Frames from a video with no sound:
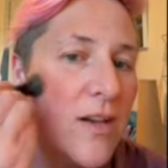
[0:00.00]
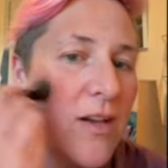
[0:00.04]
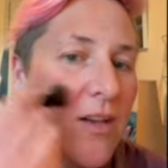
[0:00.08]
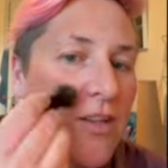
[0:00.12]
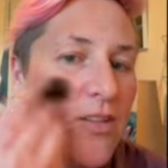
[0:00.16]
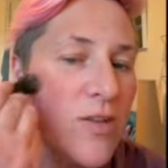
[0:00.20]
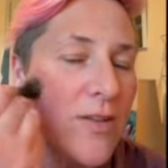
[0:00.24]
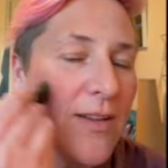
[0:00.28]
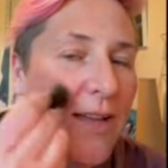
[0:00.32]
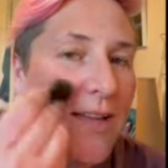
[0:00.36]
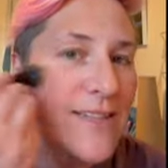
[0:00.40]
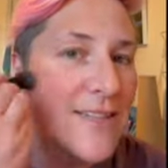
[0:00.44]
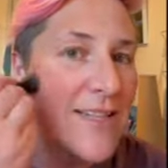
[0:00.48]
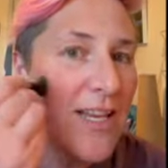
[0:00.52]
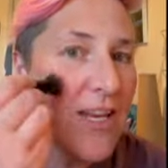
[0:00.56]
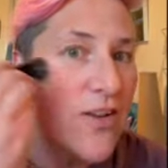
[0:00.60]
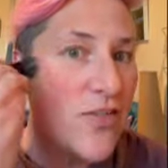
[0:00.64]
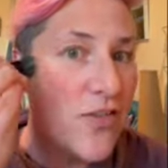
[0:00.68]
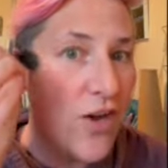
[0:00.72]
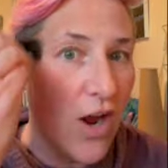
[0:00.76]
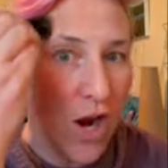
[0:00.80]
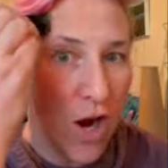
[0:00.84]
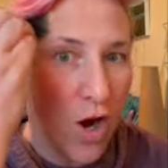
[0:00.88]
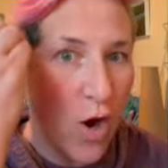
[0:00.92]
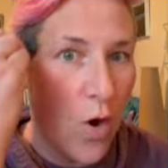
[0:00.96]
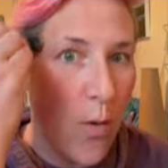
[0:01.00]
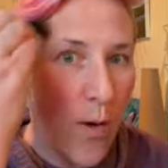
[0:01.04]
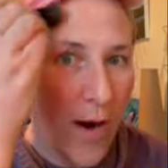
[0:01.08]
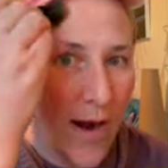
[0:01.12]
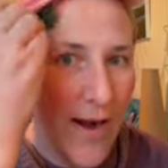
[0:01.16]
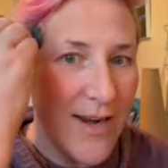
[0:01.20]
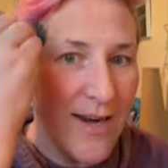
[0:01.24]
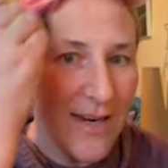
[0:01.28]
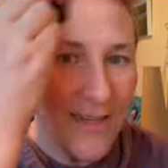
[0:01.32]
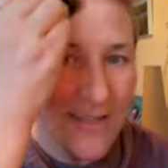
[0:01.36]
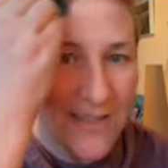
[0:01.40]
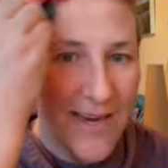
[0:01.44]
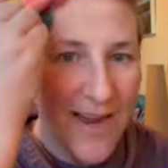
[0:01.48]
So let's say you've got quite
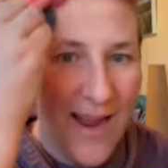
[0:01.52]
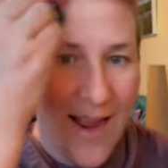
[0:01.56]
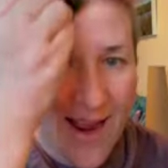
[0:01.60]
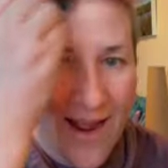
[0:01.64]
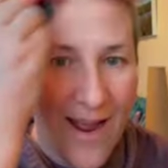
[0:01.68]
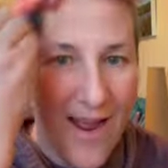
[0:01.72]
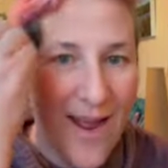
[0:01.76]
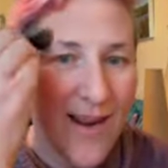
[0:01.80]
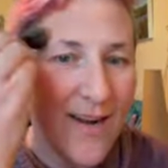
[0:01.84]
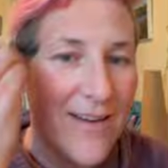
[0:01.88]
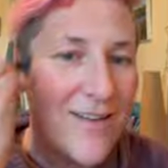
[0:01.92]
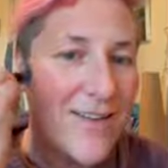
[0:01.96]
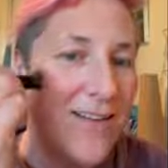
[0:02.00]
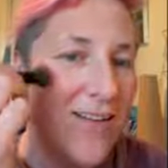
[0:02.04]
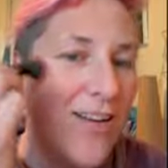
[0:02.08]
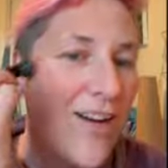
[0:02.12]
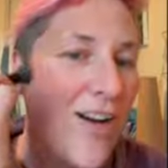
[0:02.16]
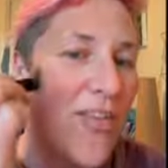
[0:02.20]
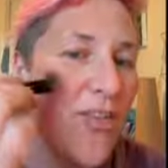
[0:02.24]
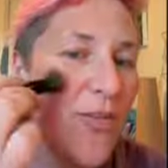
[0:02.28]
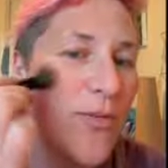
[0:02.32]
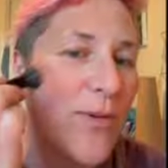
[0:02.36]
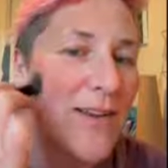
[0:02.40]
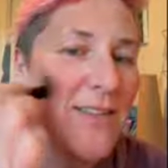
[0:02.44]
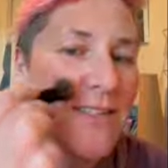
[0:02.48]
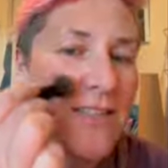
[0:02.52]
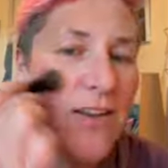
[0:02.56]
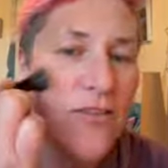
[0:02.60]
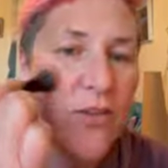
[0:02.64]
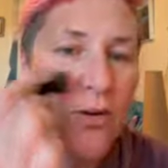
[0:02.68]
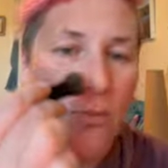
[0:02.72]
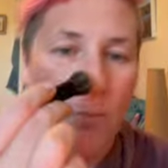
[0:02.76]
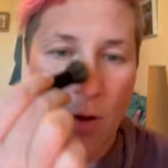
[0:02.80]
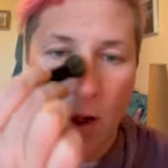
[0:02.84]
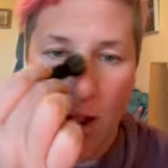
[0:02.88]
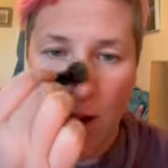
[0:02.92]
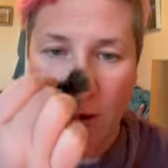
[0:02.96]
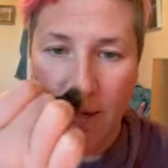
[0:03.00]
a tan on the rest of your
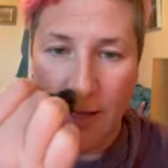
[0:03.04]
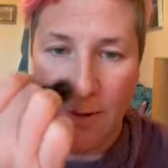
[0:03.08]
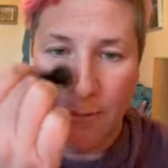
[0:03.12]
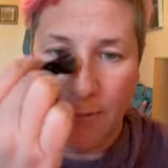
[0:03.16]
body,